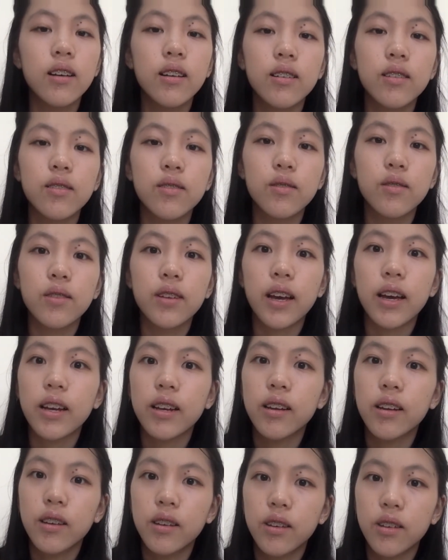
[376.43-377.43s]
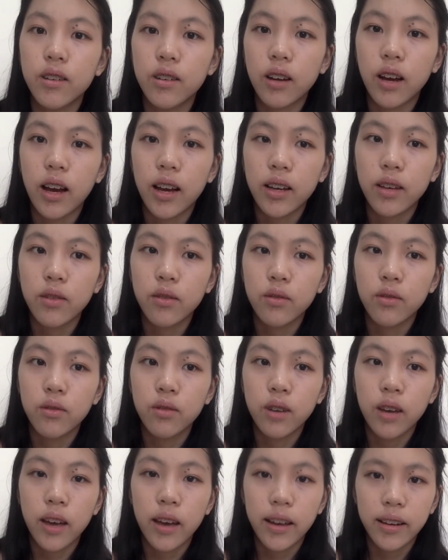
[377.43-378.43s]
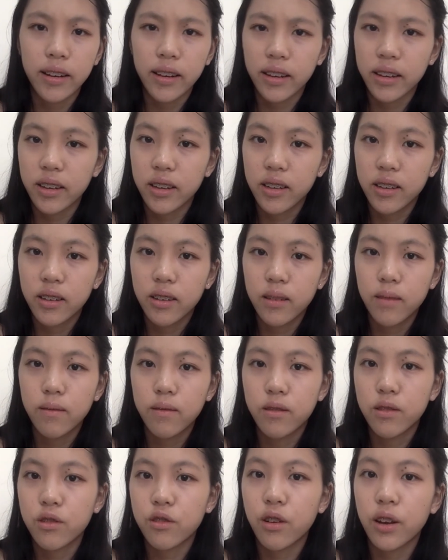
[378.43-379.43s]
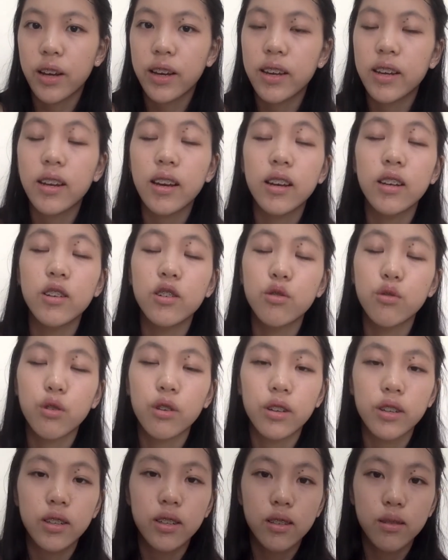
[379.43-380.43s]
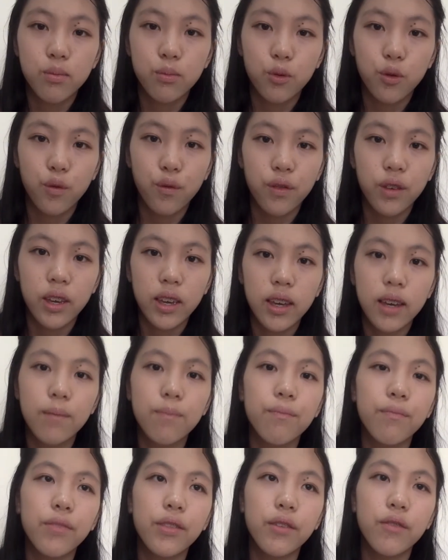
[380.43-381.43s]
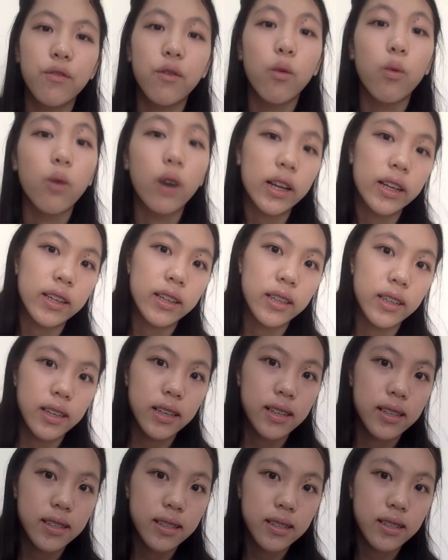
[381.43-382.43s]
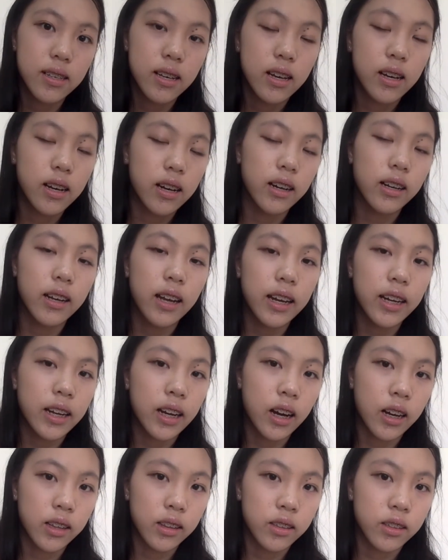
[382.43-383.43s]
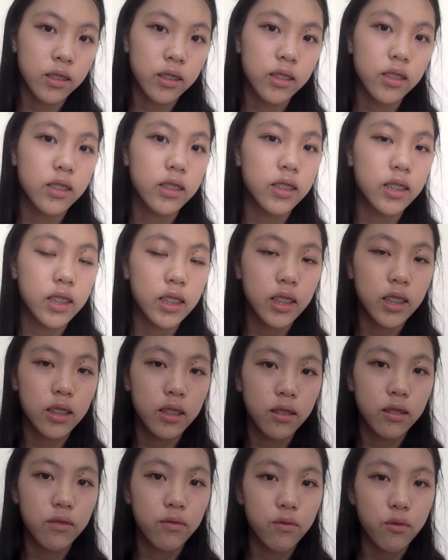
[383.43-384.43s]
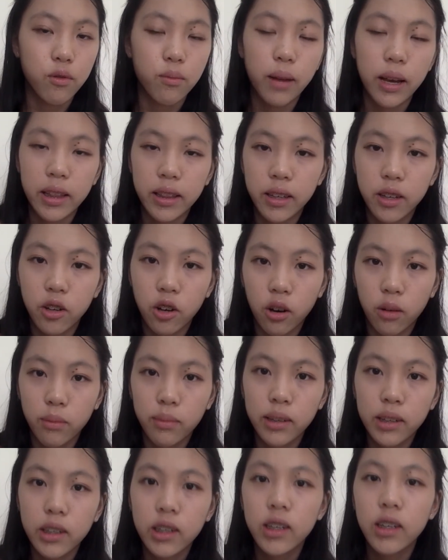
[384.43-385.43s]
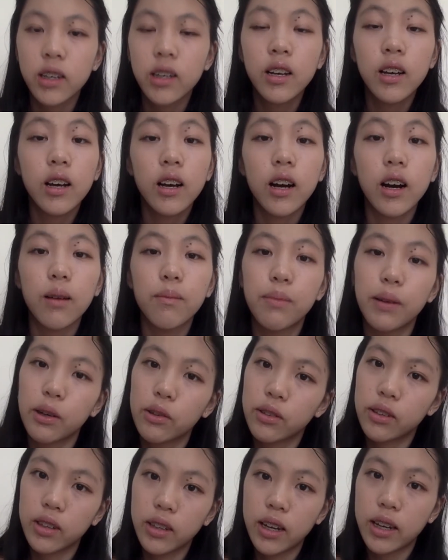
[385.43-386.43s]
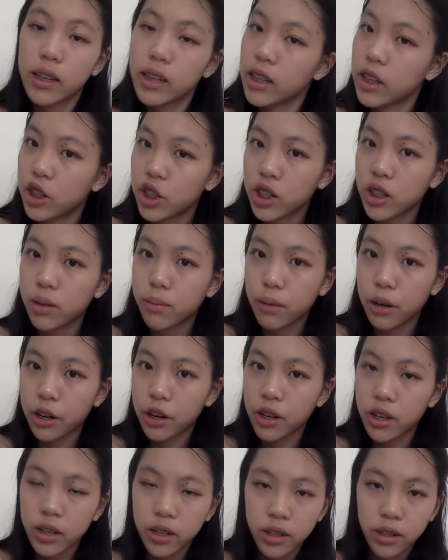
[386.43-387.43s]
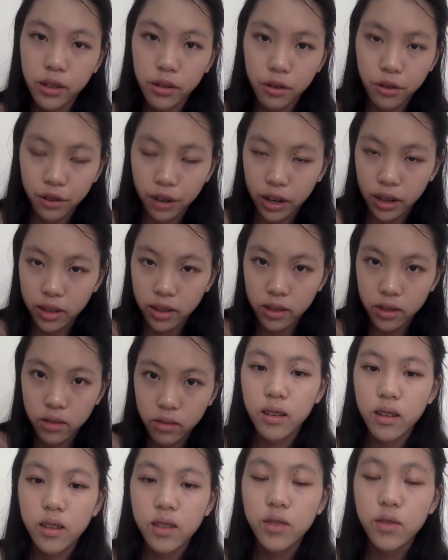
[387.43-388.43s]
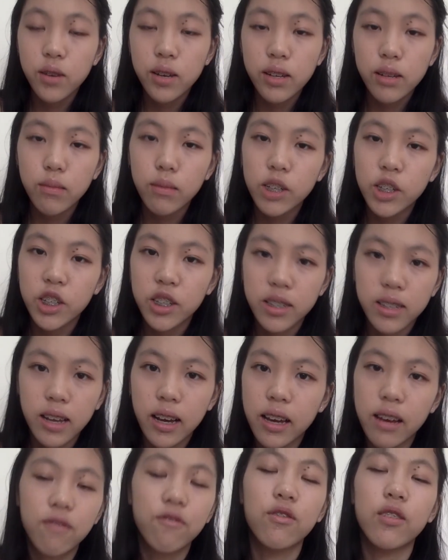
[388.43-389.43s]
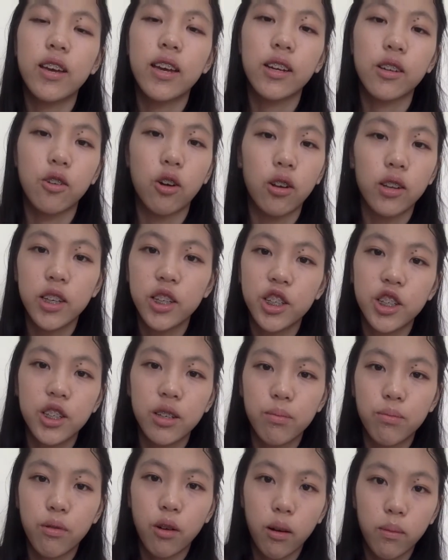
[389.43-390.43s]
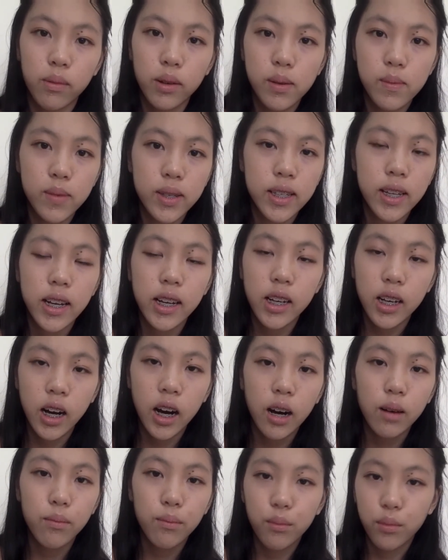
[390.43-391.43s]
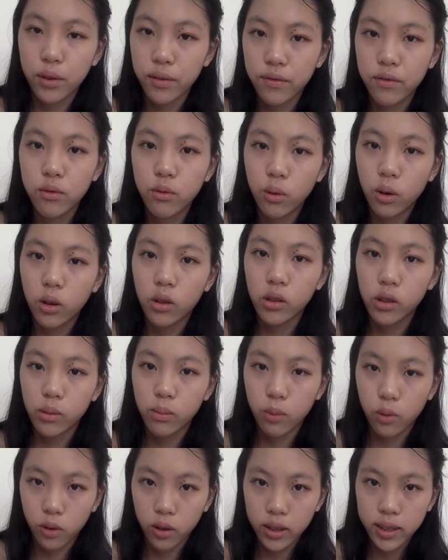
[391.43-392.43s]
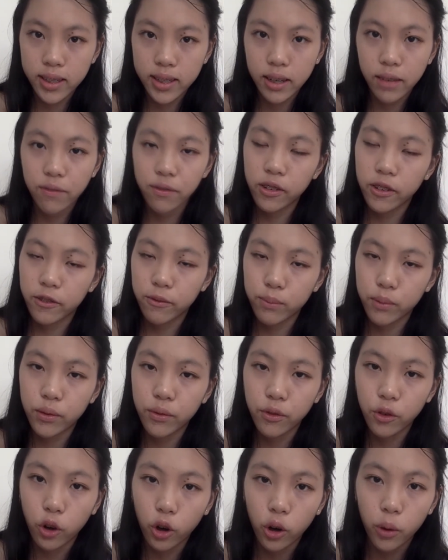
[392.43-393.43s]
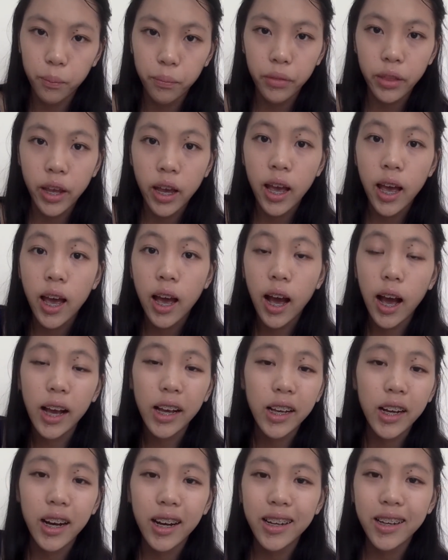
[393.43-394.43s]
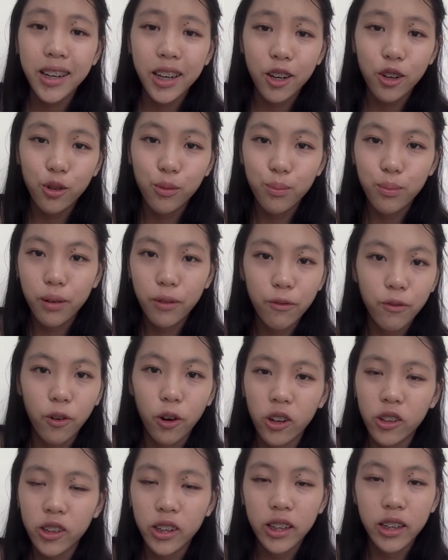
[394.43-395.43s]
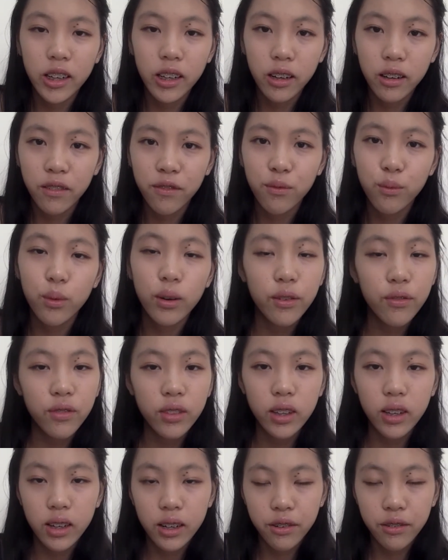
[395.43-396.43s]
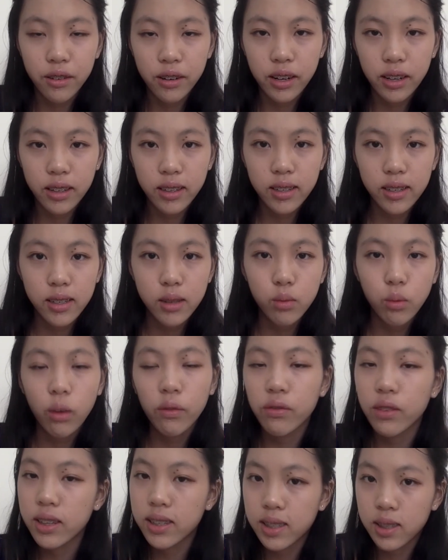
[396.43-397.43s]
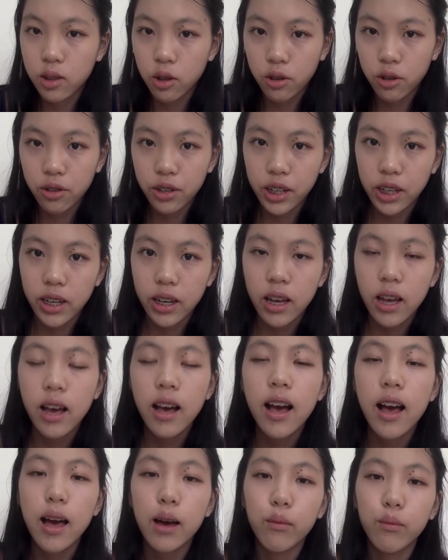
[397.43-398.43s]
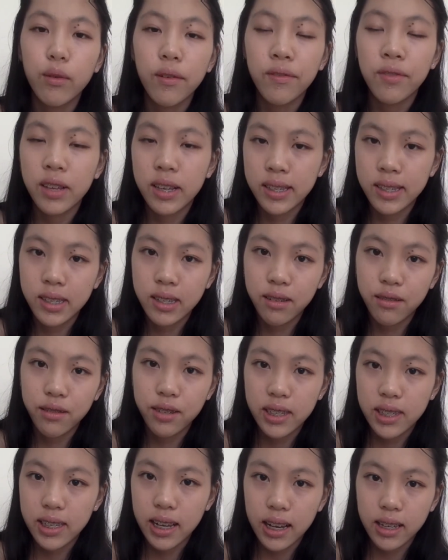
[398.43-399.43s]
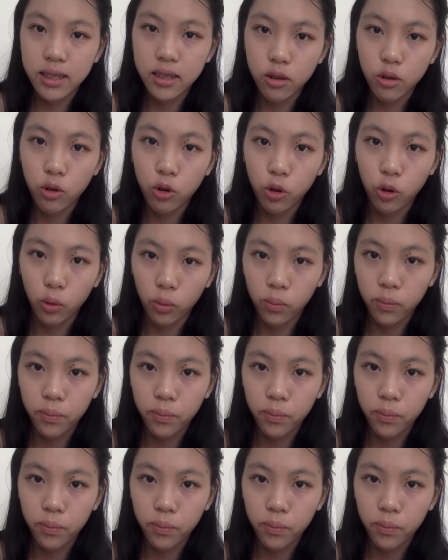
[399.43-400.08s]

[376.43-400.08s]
so that I can like try and enjoy this movie for what it is, a lighthearted teen romantic comedy about an Asian American character. So as much as I have to acknowledge the problems that come with To All The Boys I've loved before, I can't help but fall in love with the characters, with the story, and with the series as a whole.